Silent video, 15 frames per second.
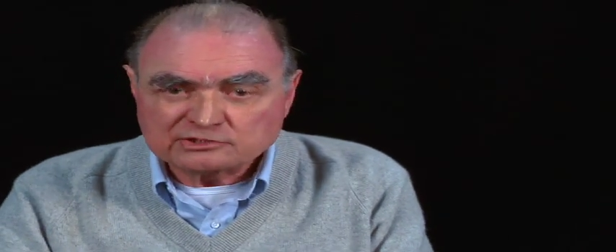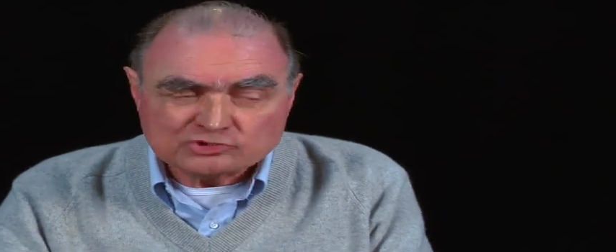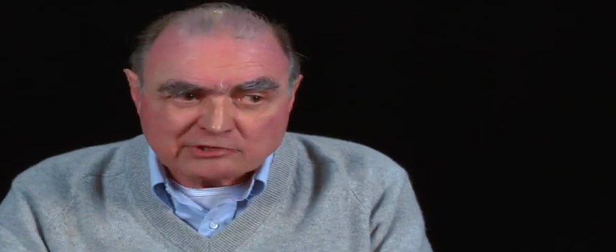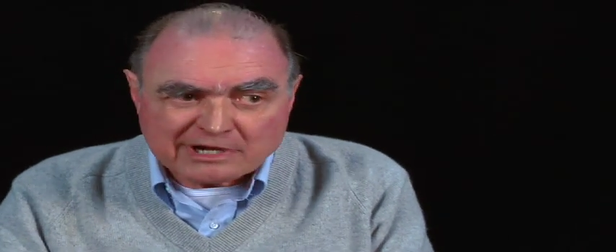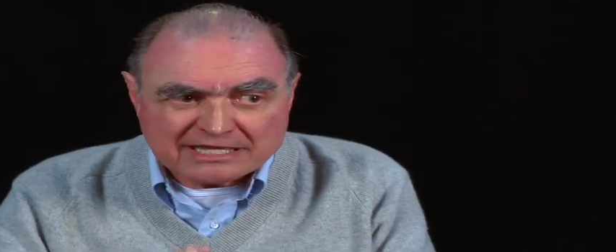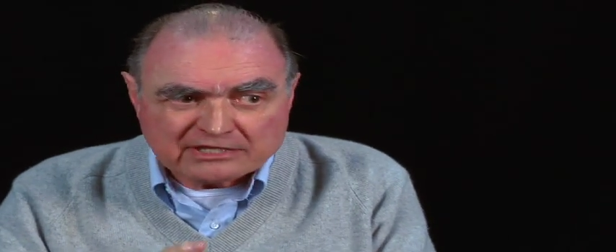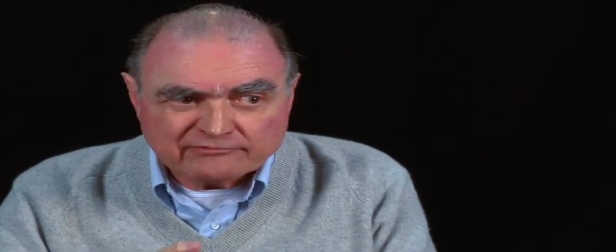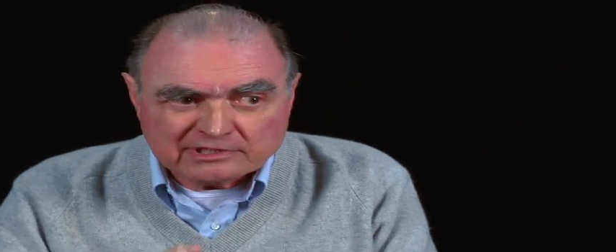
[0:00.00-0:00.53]

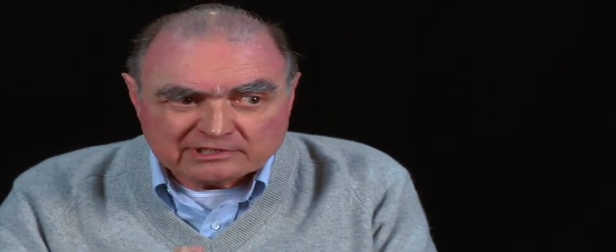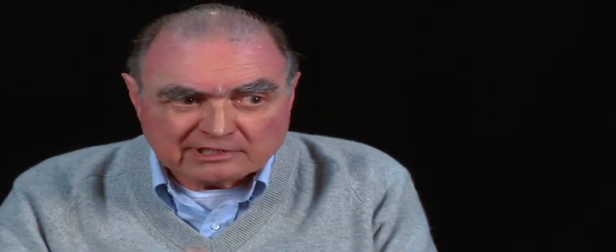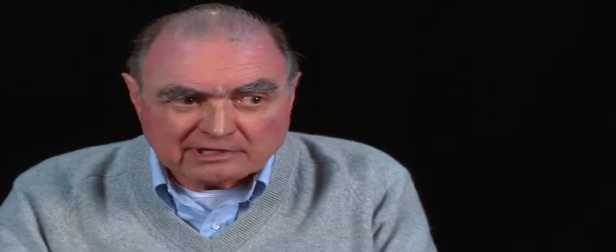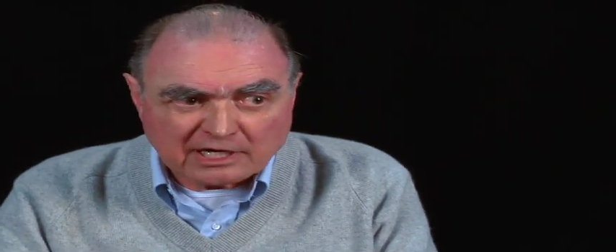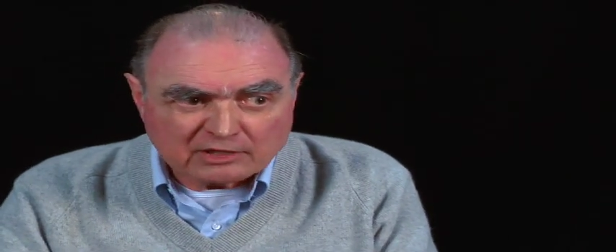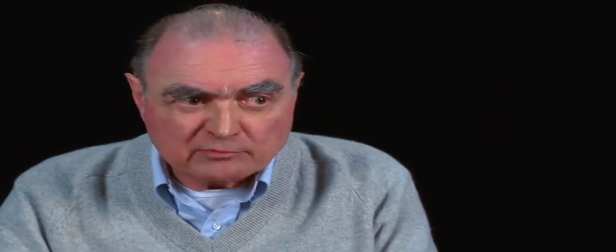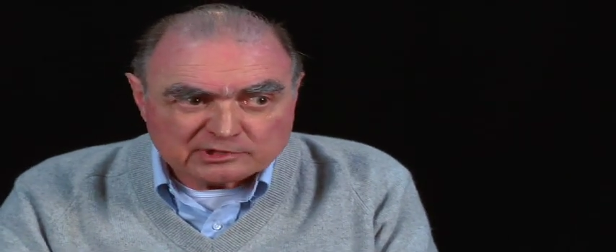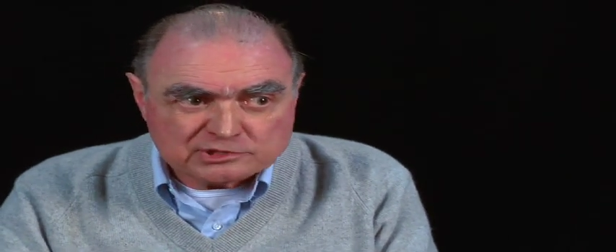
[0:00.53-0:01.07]
driving a
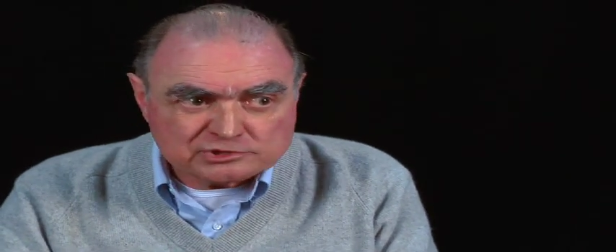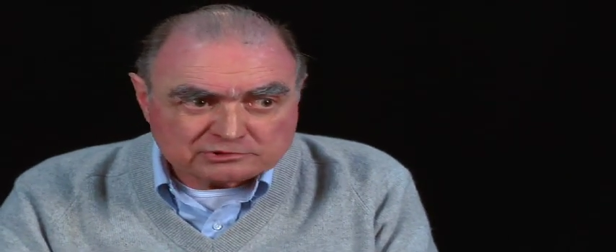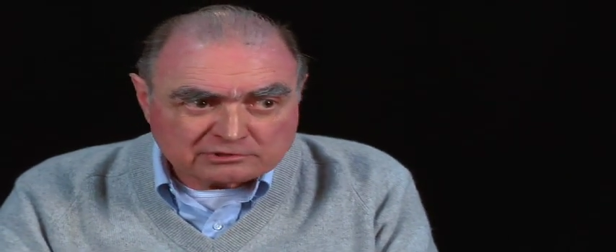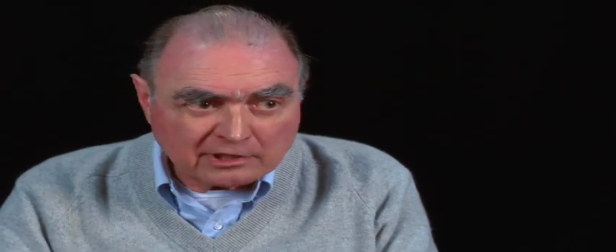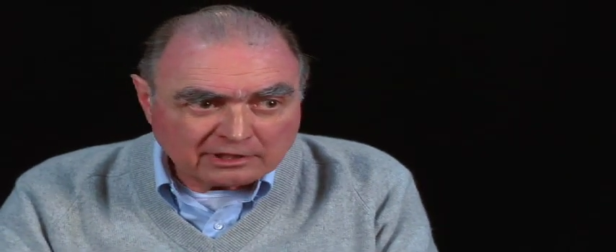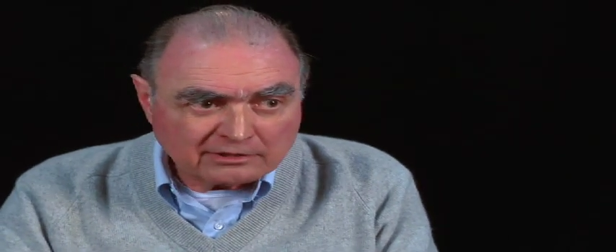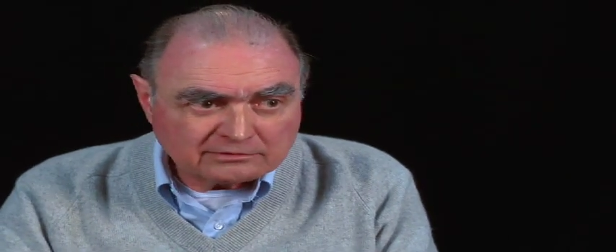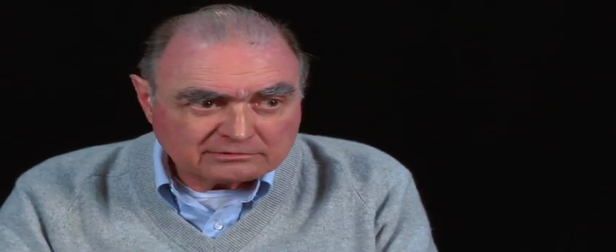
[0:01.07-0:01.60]
garbage
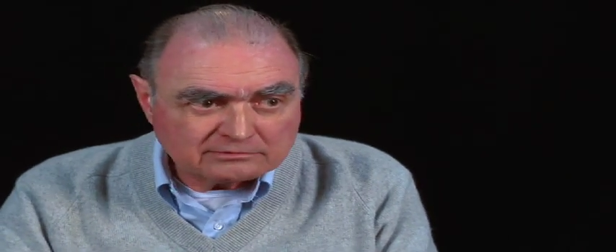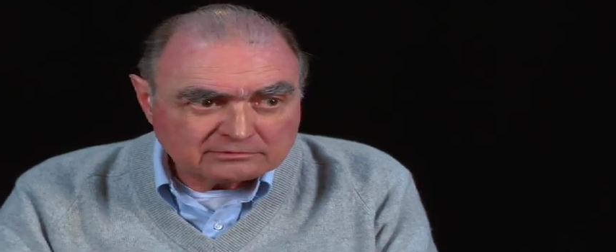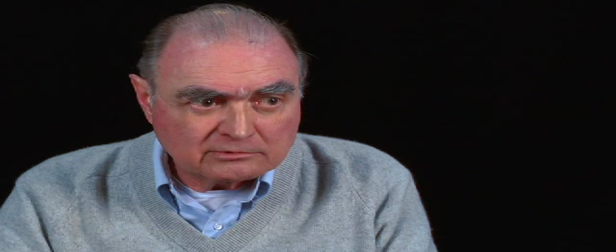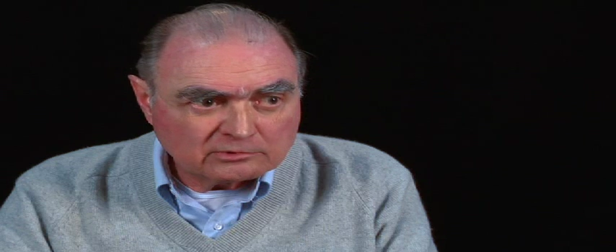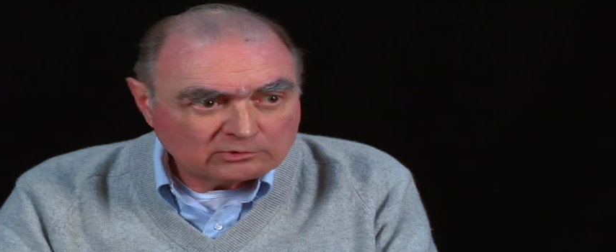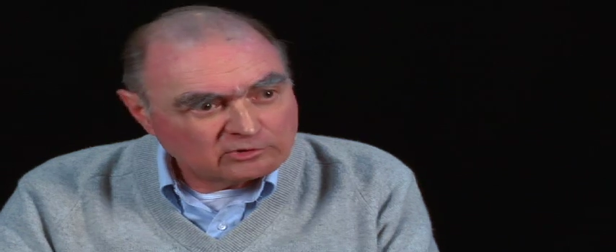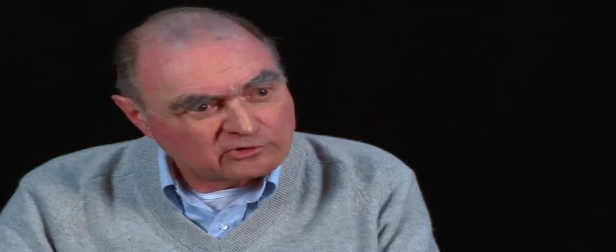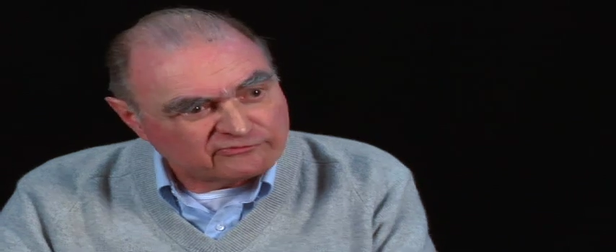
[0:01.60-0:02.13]
truck
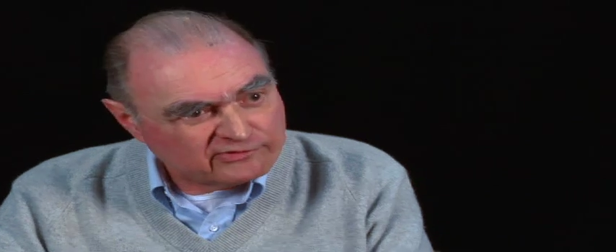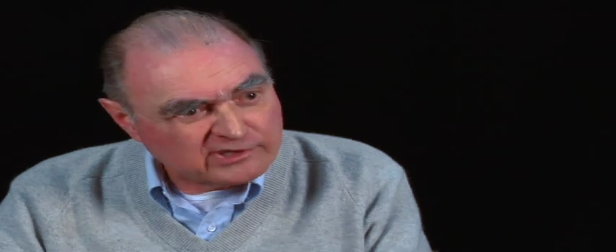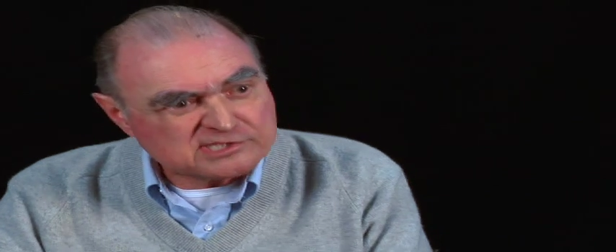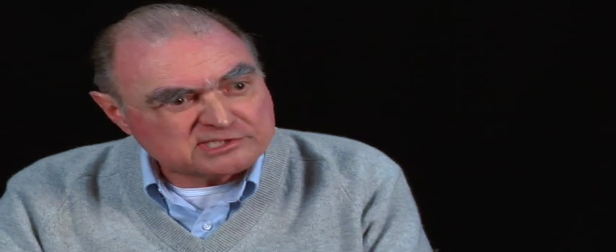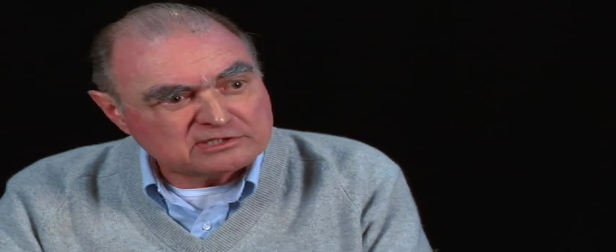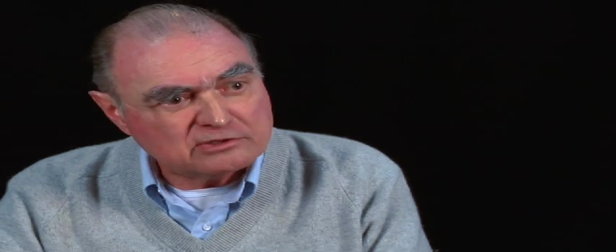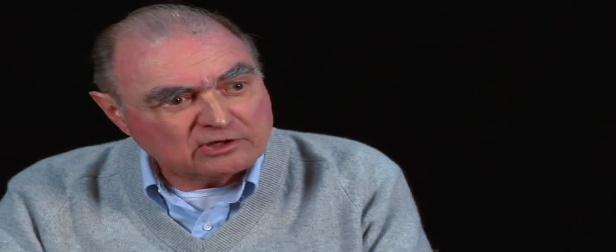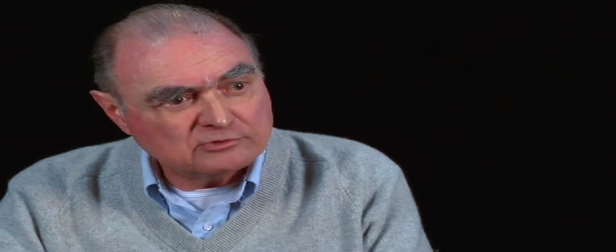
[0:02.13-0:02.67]
or
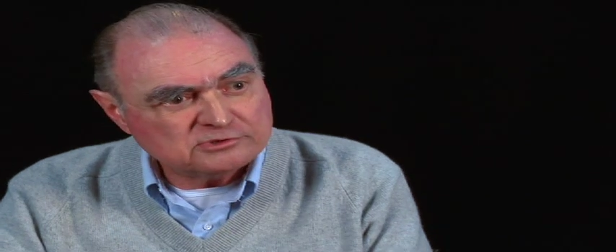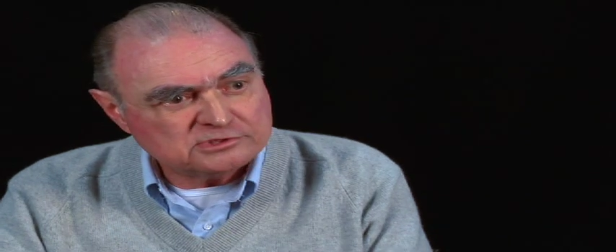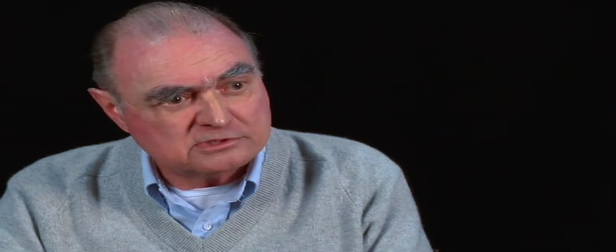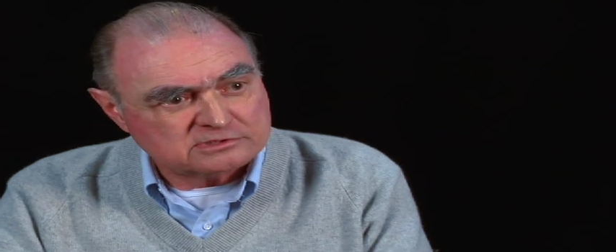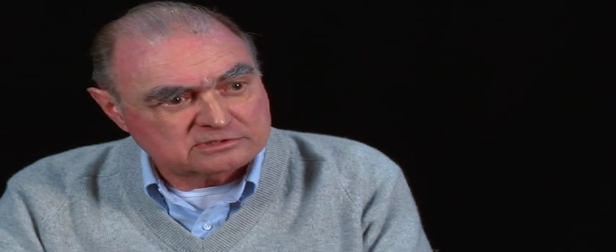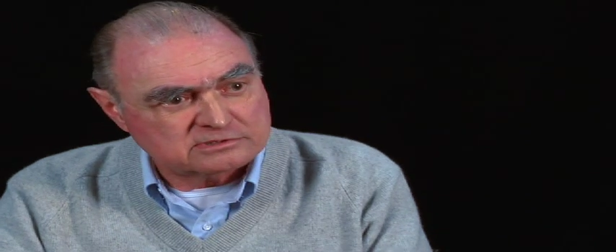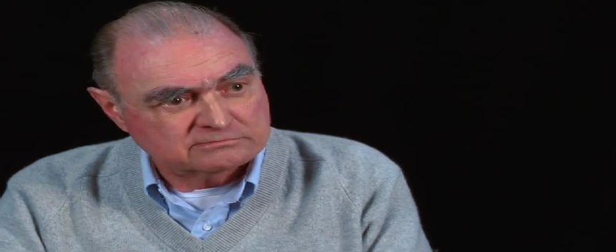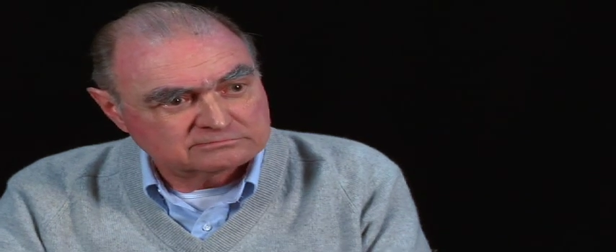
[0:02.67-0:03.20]
fixing
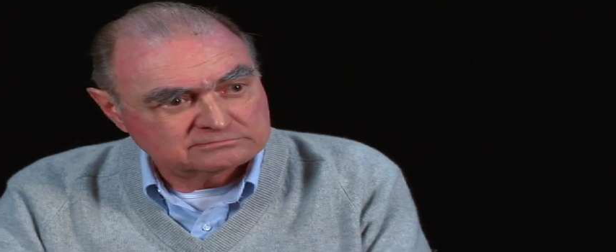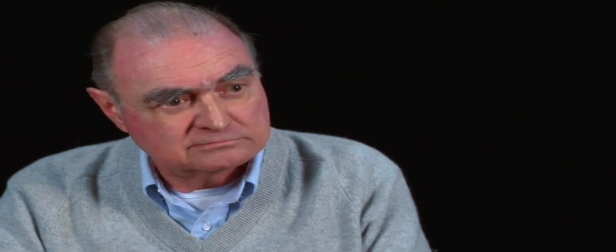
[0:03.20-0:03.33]
noses.